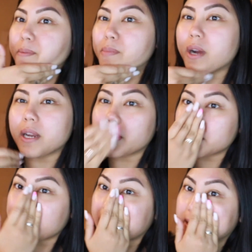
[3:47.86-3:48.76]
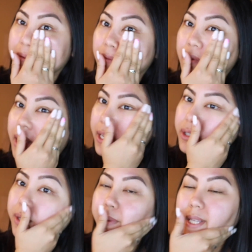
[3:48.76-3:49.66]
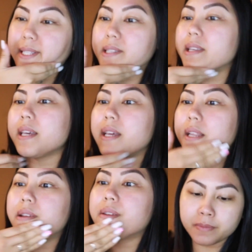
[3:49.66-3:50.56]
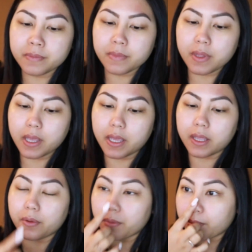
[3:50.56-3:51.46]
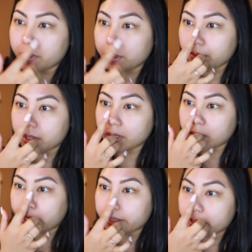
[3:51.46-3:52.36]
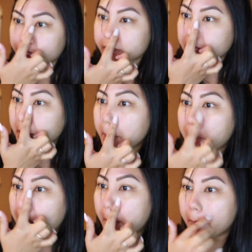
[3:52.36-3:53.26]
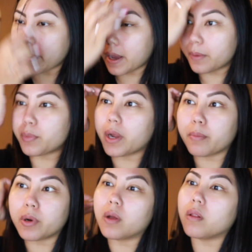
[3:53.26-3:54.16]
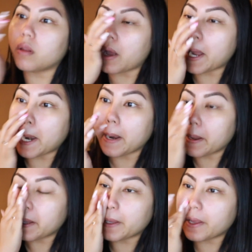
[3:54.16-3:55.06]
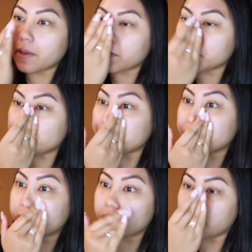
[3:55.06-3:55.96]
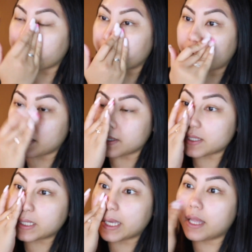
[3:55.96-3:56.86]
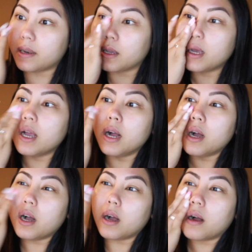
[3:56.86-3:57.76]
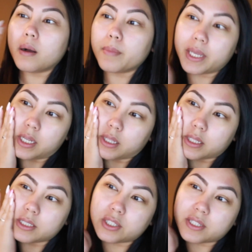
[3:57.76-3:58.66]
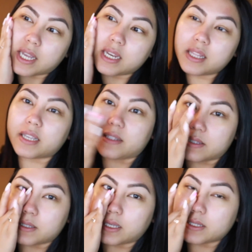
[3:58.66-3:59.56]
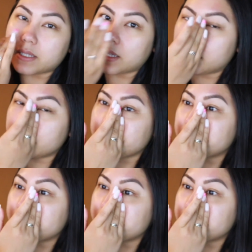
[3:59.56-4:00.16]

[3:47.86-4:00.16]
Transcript: products that will hydrate my skin. I really like this primer a lot. It feels really good on the skin, and it just kind of sinks into